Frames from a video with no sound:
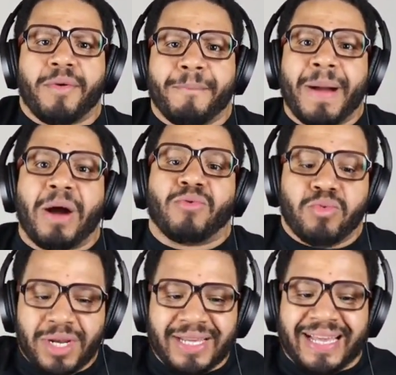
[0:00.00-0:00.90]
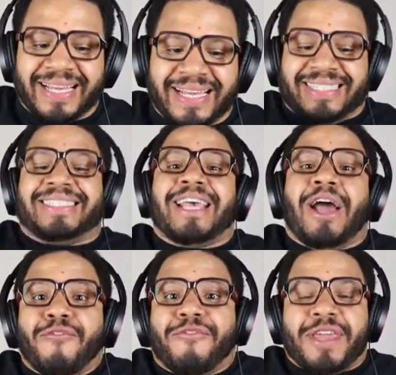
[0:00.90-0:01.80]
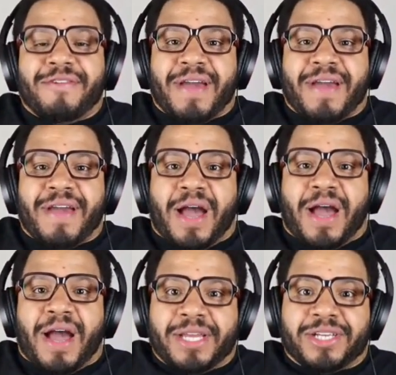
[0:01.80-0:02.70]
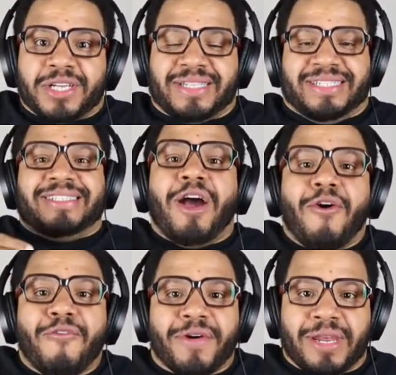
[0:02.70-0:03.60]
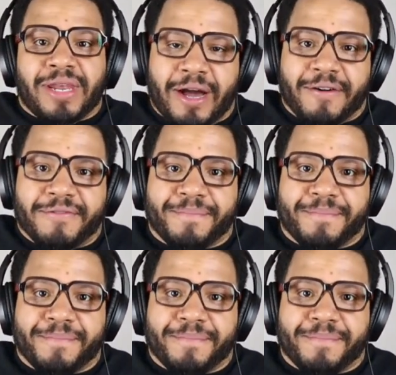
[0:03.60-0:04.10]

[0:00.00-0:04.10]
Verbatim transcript: about really self-evaluation and self-love